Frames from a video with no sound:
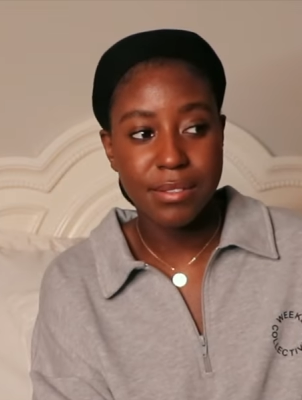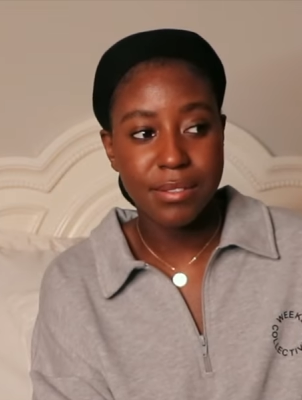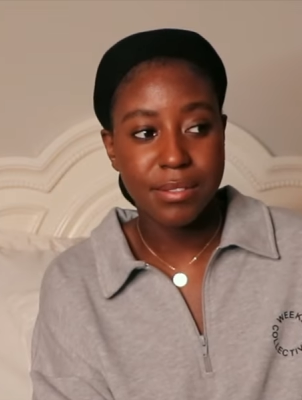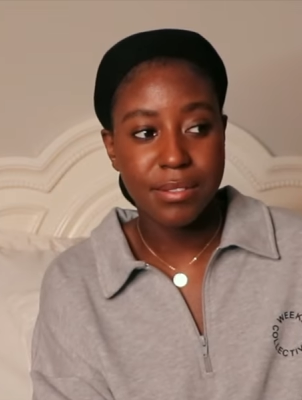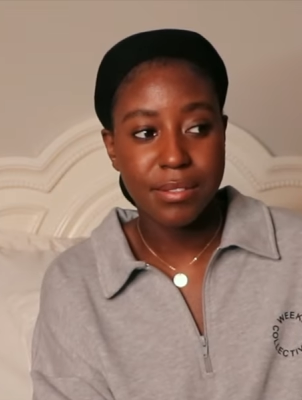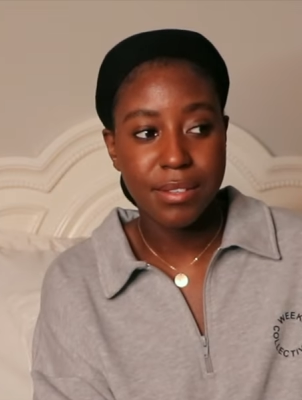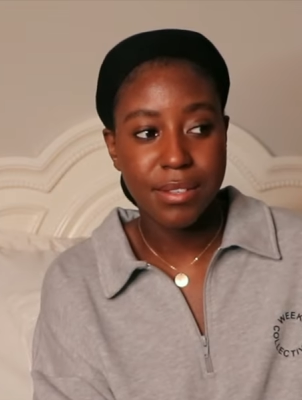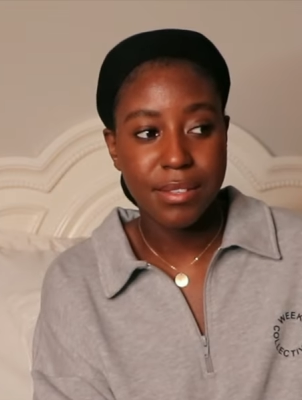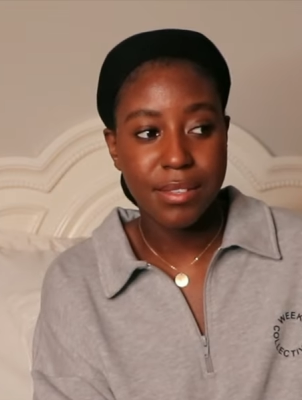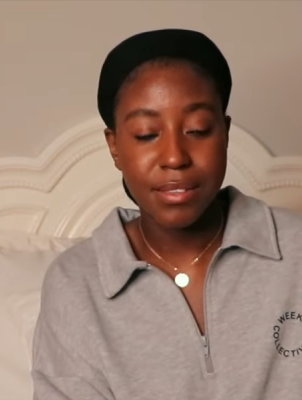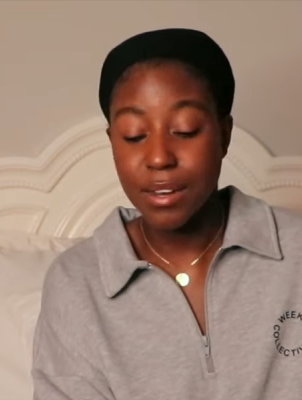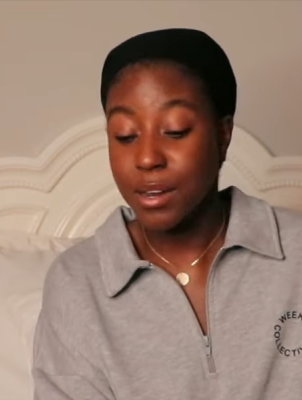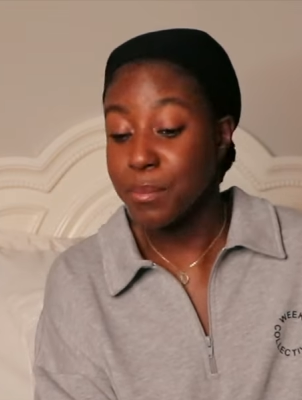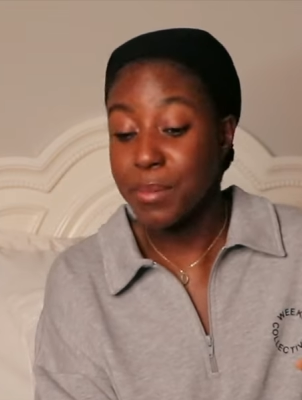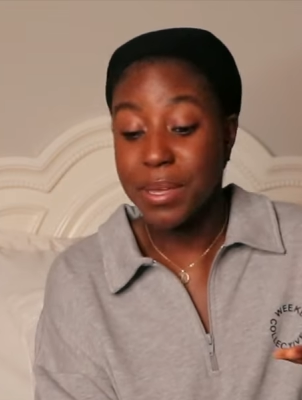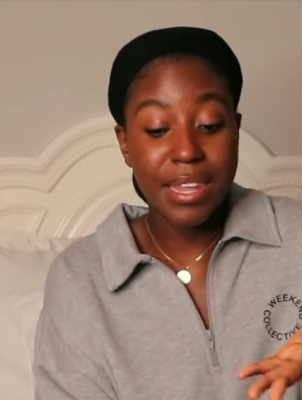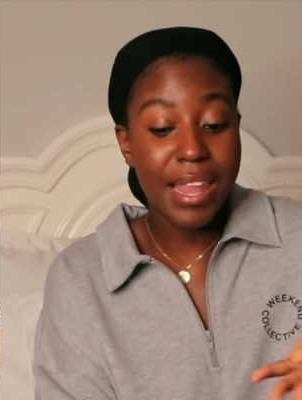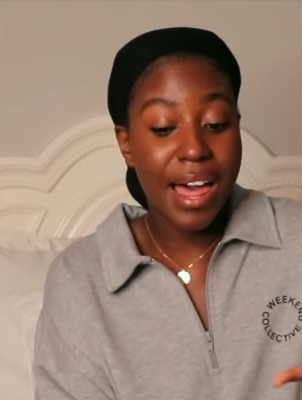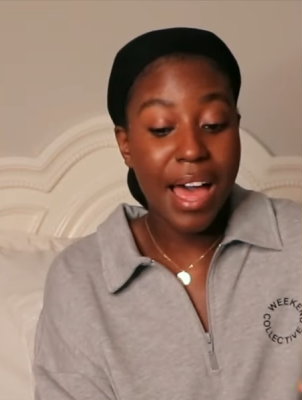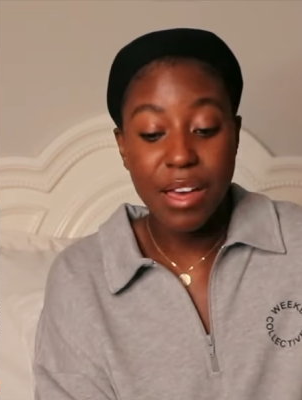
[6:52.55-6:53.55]
And then I'll
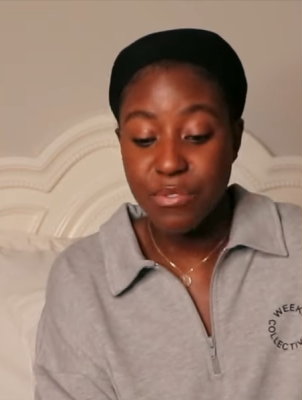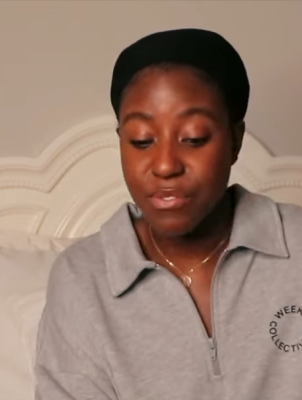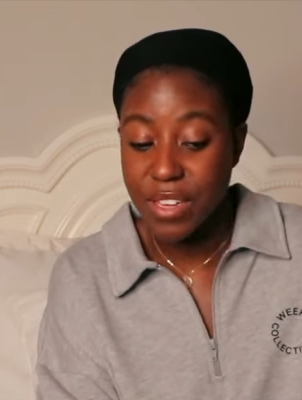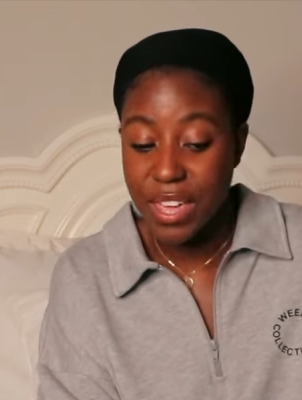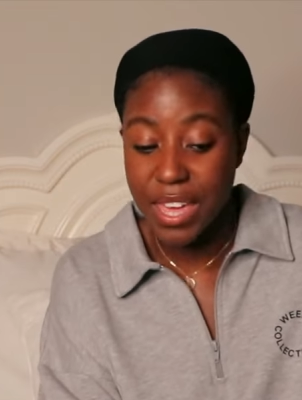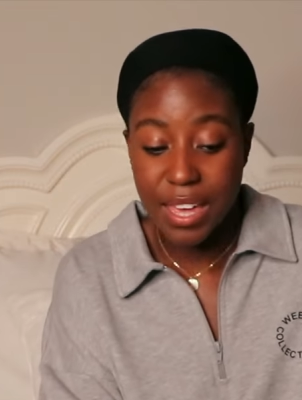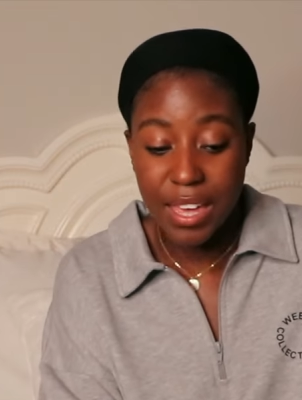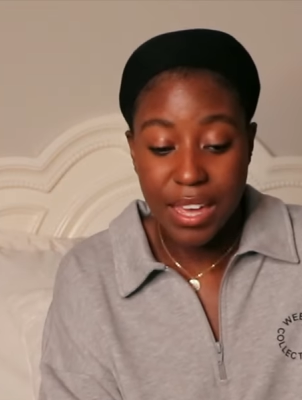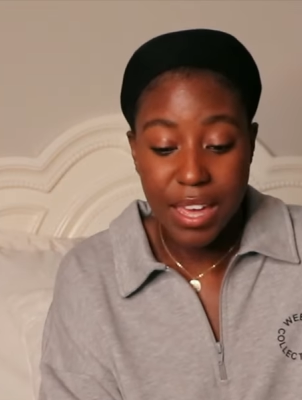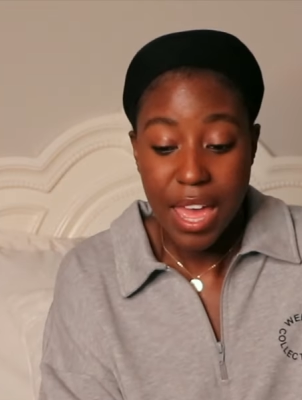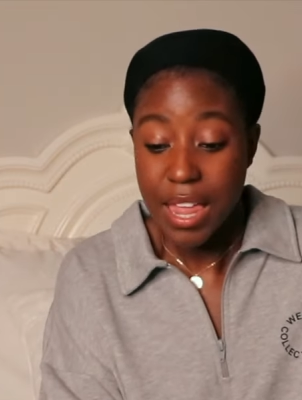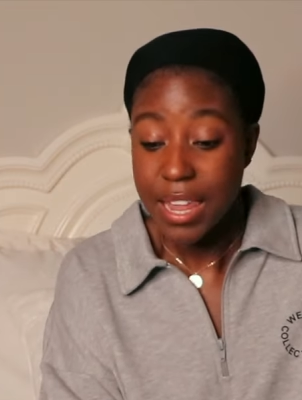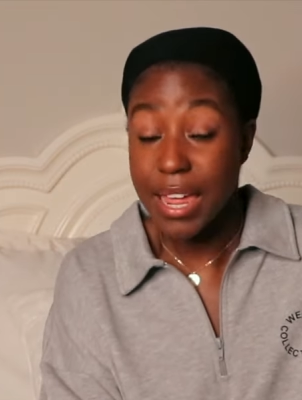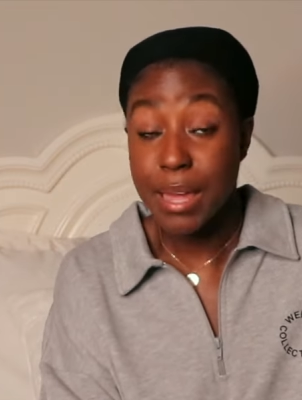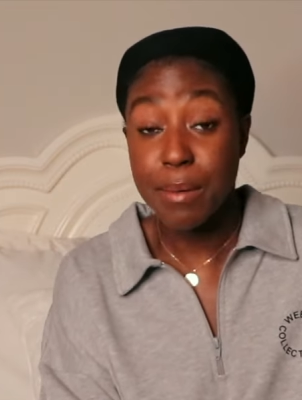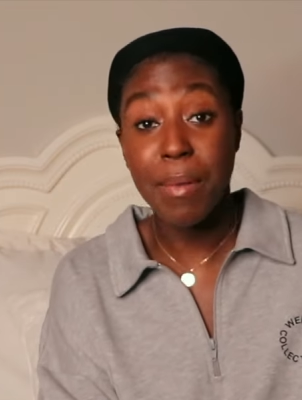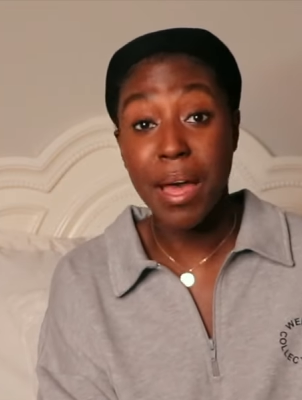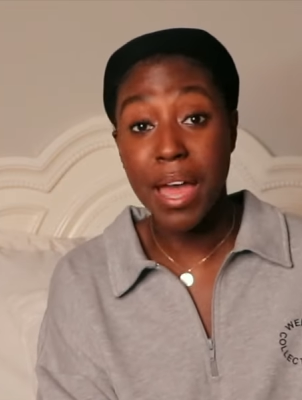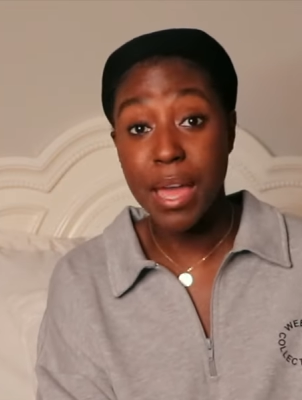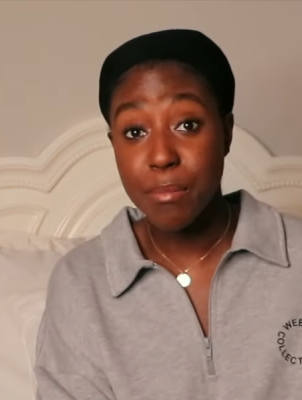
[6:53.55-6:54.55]
be laughing.
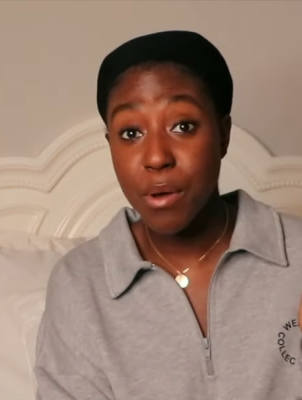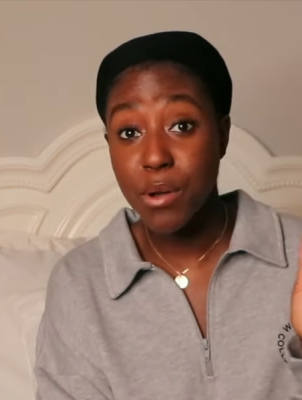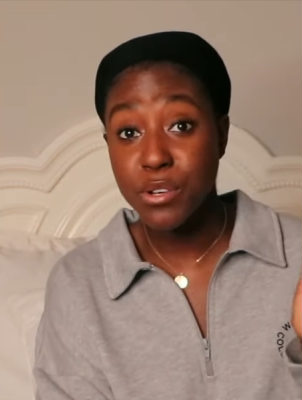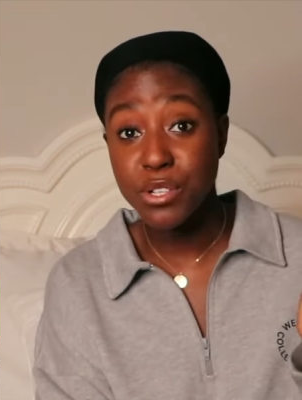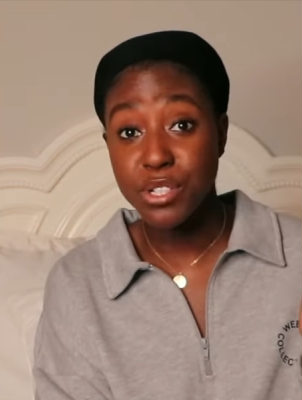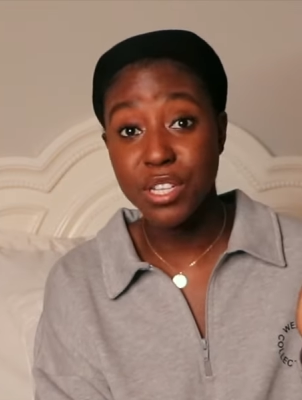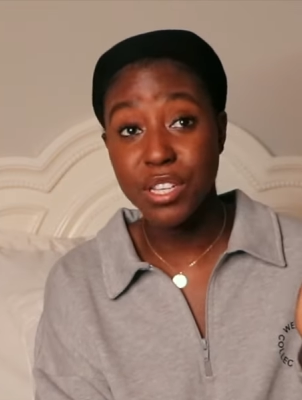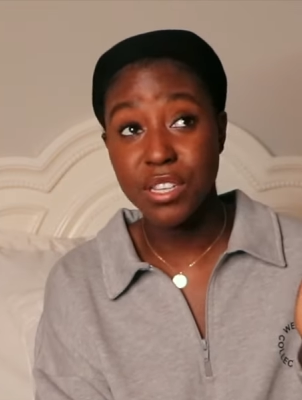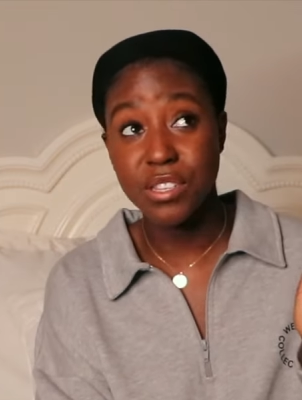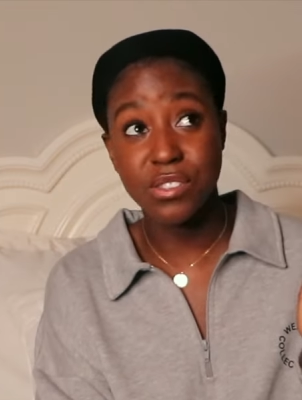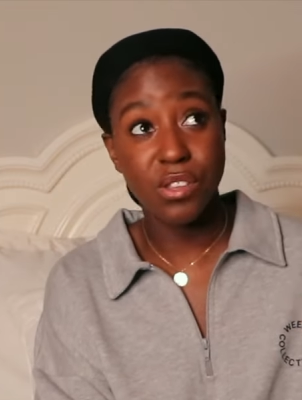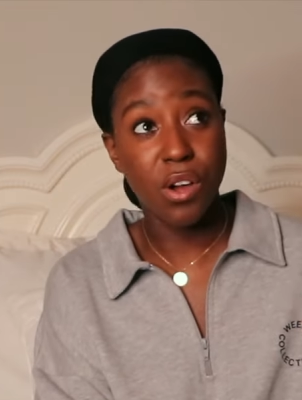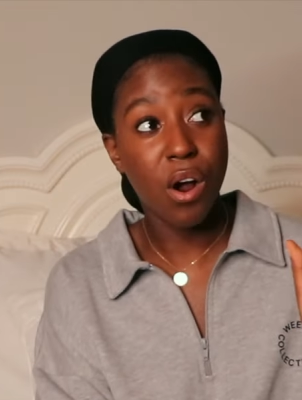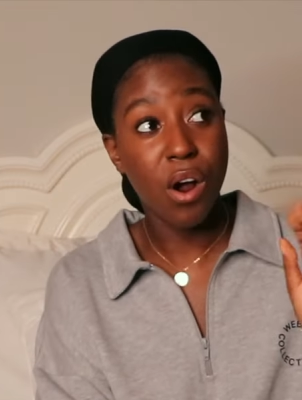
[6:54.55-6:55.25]
Like my emotions